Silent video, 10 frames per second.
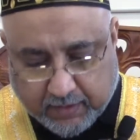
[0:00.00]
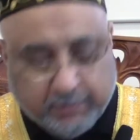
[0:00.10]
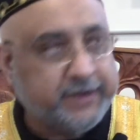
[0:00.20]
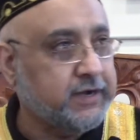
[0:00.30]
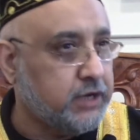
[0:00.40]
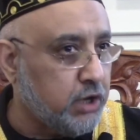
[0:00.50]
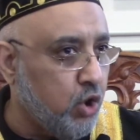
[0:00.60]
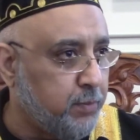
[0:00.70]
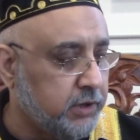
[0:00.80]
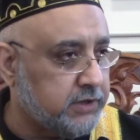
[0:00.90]
but a
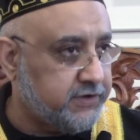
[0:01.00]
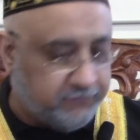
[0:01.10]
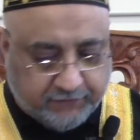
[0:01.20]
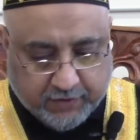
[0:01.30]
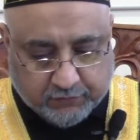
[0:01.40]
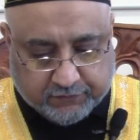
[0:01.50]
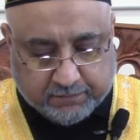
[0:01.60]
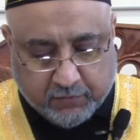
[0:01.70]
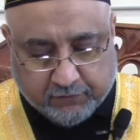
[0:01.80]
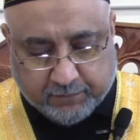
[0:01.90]
global, diffuse
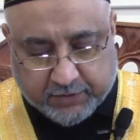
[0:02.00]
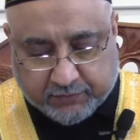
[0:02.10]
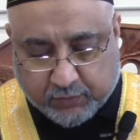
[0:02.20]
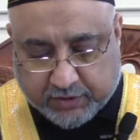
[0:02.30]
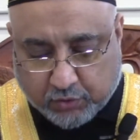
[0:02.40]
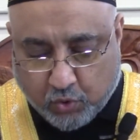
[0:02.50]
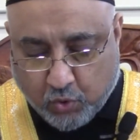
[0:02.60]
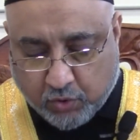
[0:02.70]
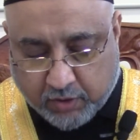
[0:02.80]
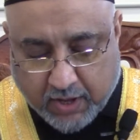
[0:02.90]
movement with a
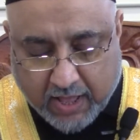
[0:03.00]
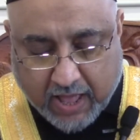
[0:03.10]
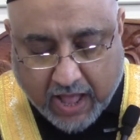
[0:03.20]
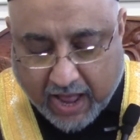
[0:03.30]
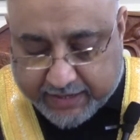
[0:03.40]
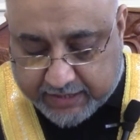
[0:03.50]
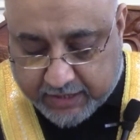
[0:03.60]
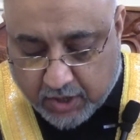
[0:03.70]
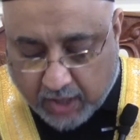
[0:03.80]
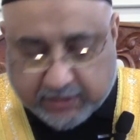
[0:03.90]
core
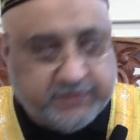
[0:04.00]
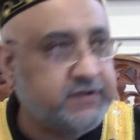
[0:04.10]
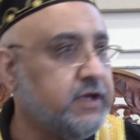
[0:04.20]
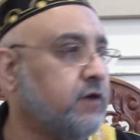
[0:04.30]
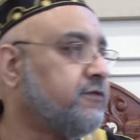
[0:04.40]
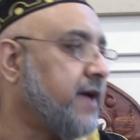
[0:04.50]
ideology of